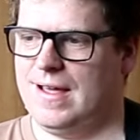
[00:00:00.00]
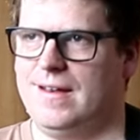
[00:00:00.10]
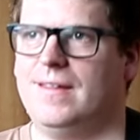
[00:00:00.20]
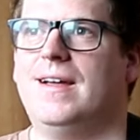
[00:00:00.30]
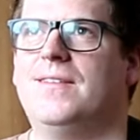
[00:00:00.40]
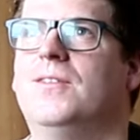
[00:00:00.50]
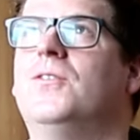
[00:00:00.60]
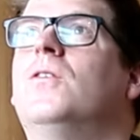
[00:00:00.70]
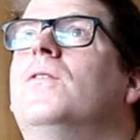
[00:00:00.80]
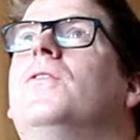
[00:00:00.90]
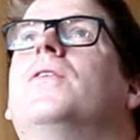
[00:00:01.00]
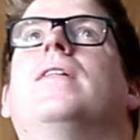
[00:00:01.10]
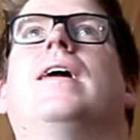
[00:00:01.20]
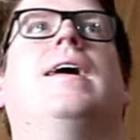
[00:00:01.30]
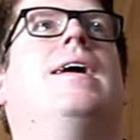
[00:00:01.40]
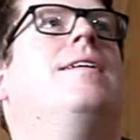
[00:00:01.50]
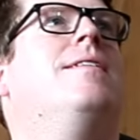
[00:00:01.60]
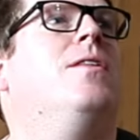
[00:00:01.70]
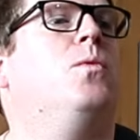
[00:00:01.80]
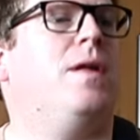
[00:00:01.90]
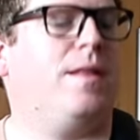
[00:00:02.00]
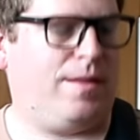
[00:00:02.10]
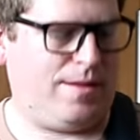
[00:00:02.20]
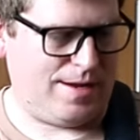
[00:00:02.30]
analyse the door and look at the height and the width,